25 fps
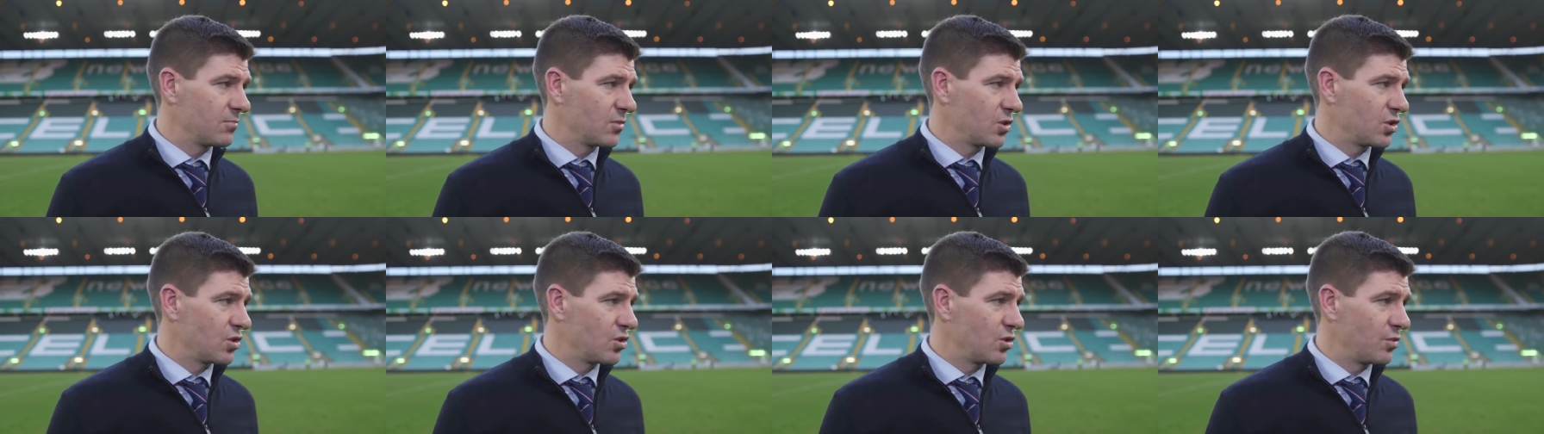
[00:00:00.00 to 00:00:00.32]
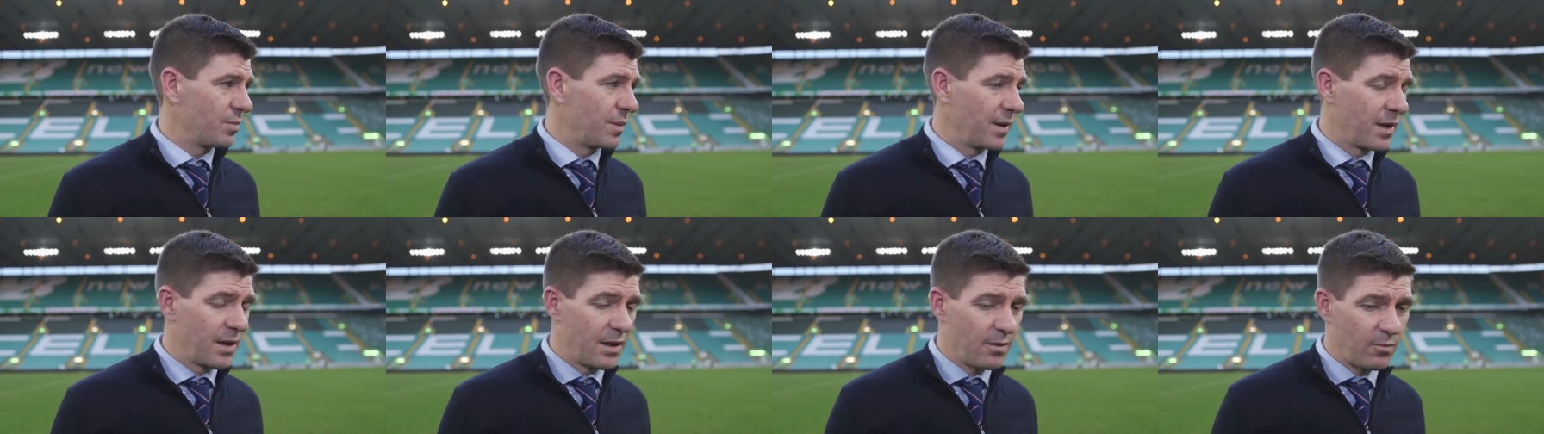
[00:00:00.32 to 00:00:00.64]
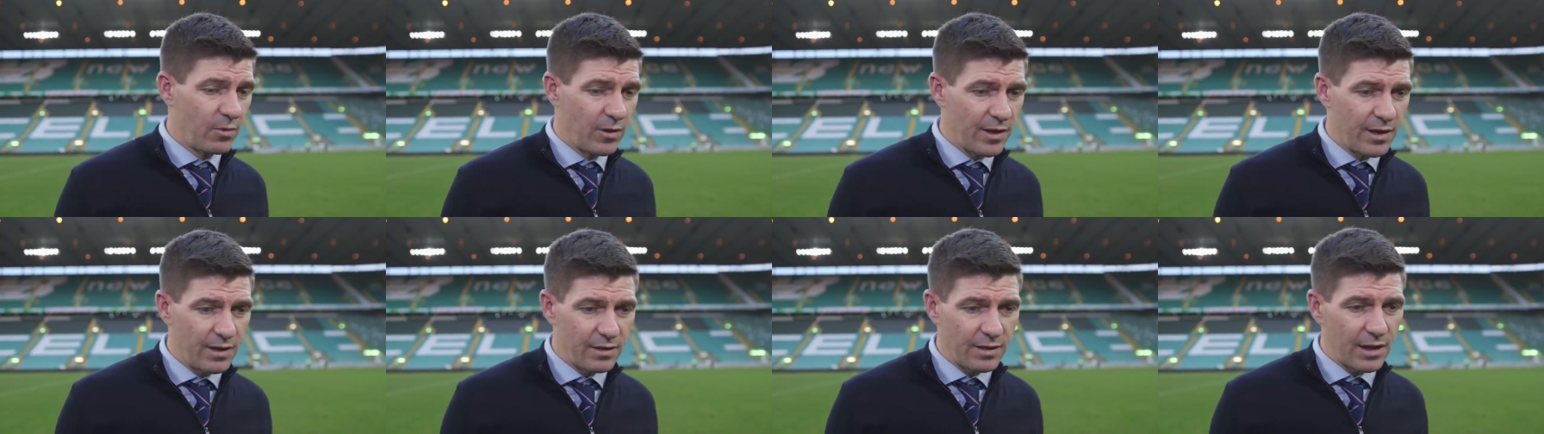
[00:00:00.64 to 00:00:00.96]

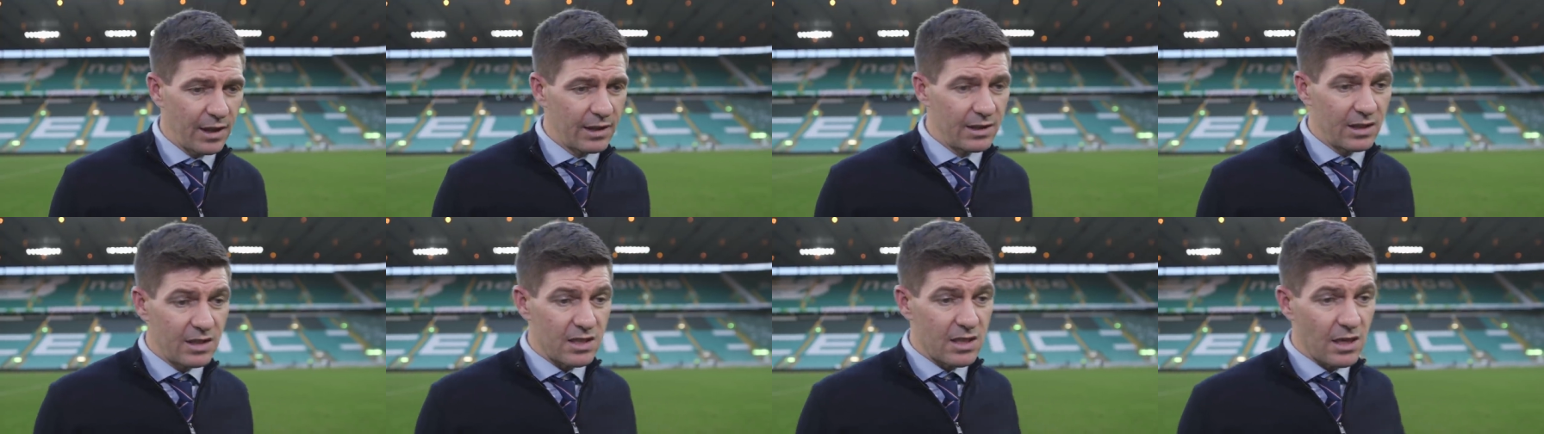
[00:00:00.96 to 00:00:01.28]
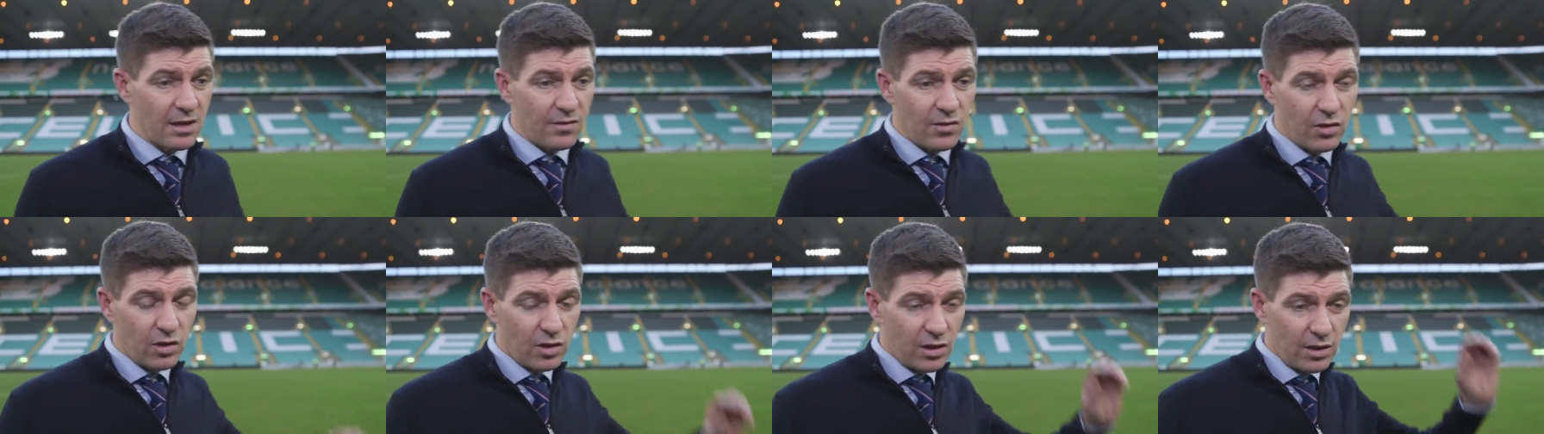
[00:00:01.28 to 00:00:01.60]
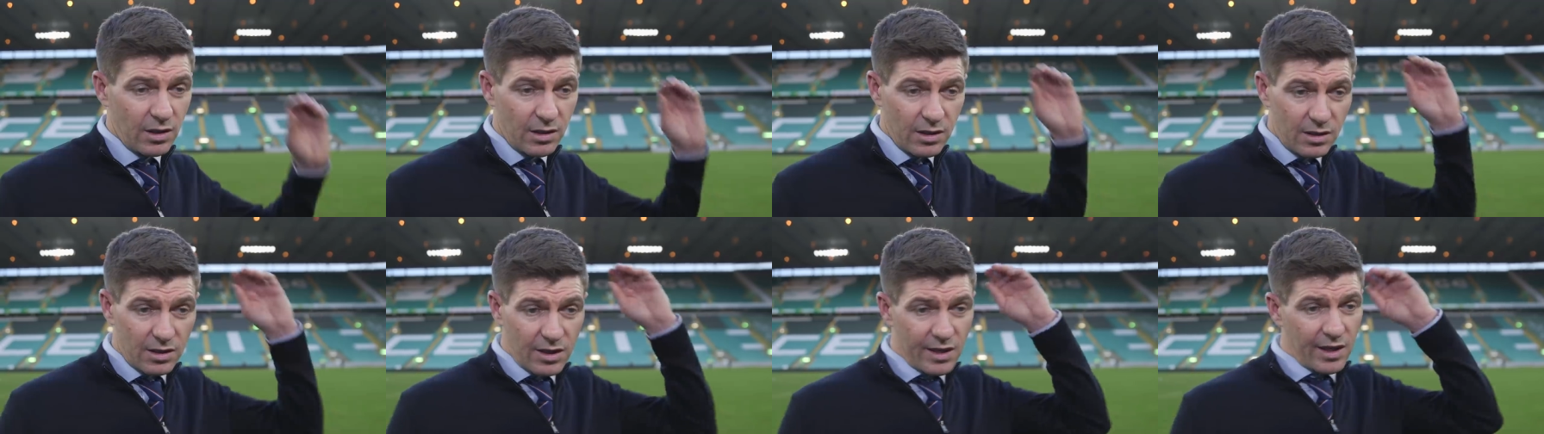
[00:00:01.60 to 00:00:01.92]
Superb win. They deserve all
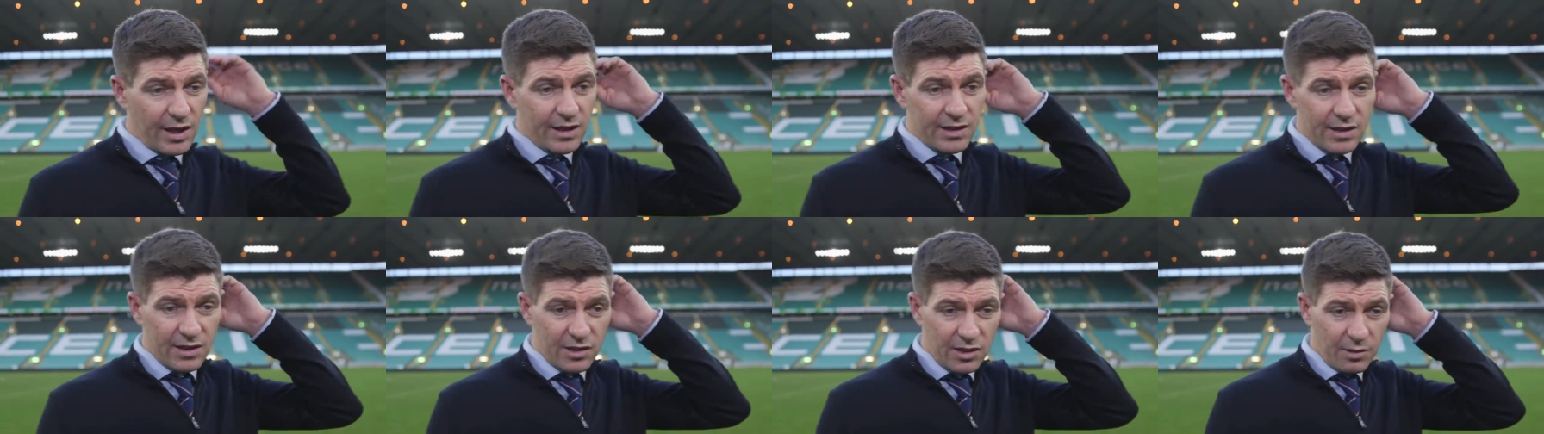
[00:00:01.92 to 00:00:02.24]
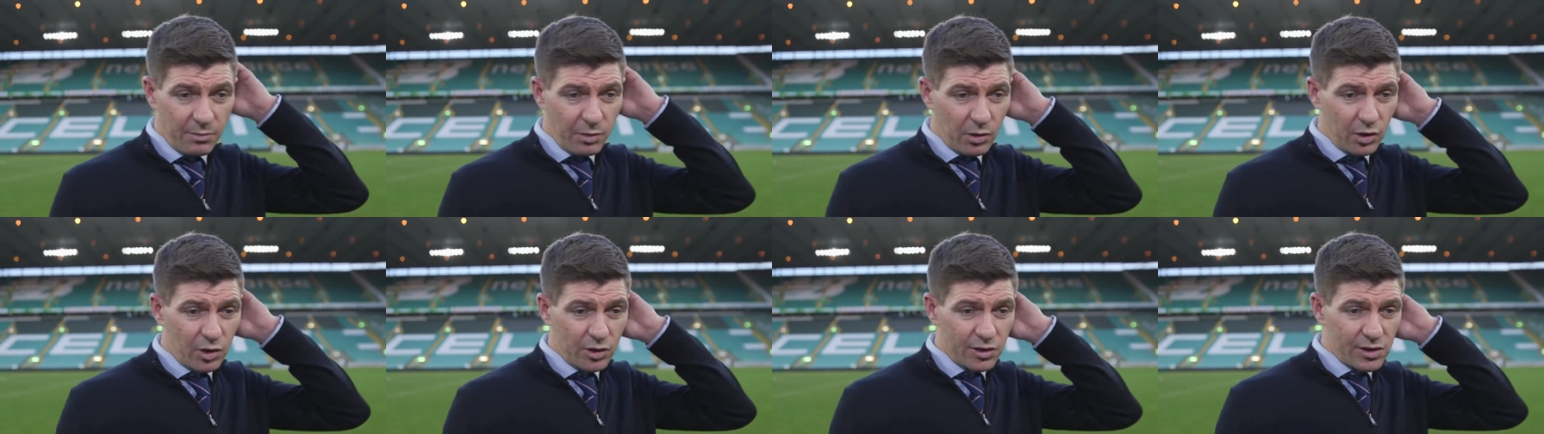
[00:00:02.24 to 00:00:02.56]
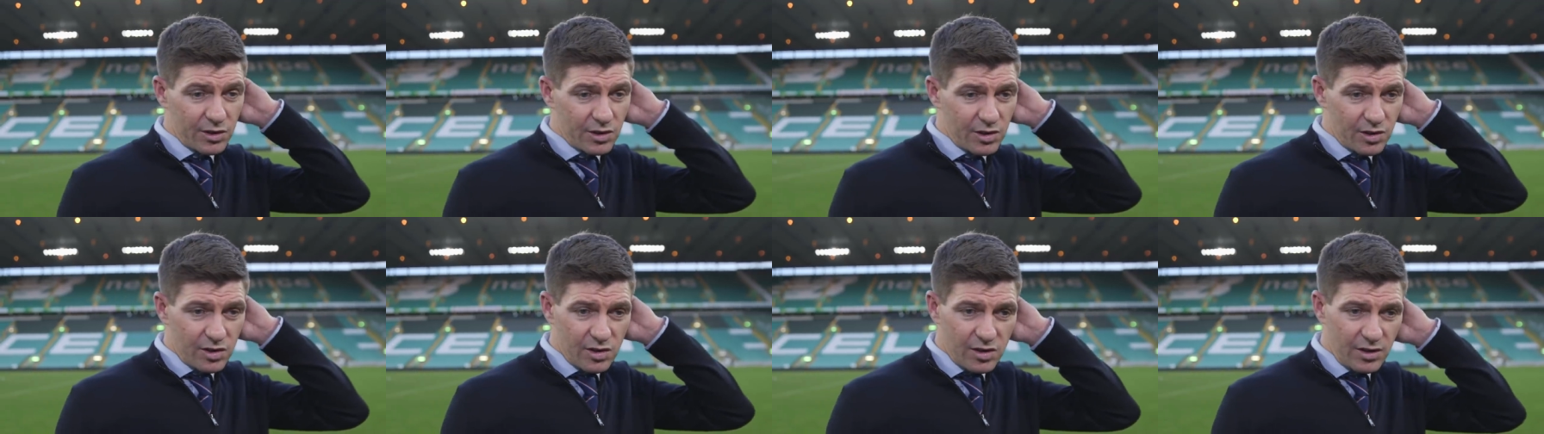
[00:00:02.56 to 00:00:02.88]
the credit and the
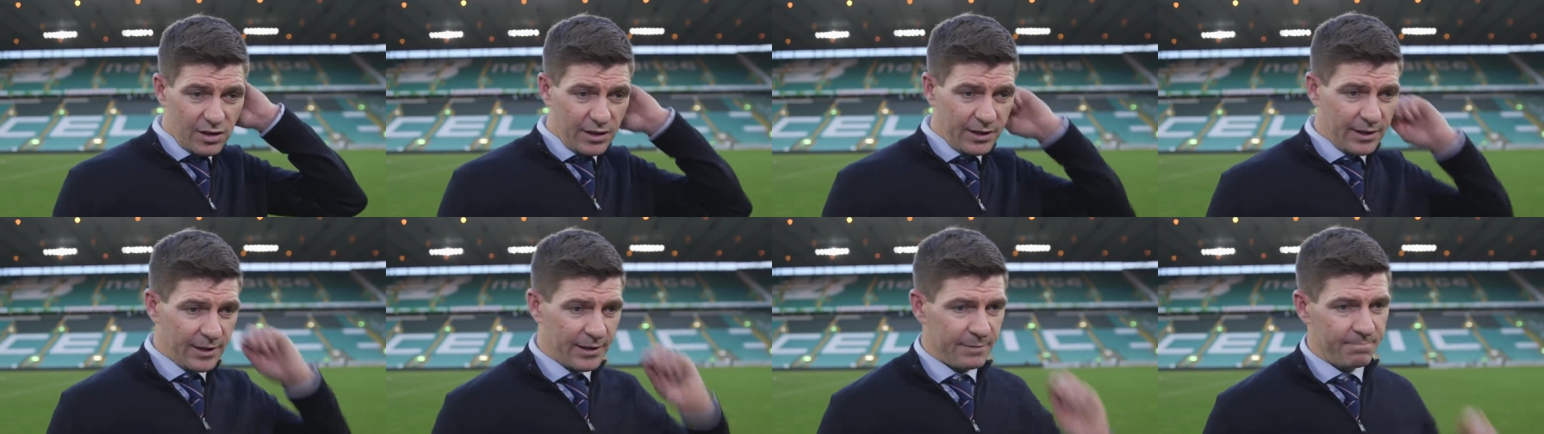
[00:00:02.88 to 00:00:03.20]
plaudits.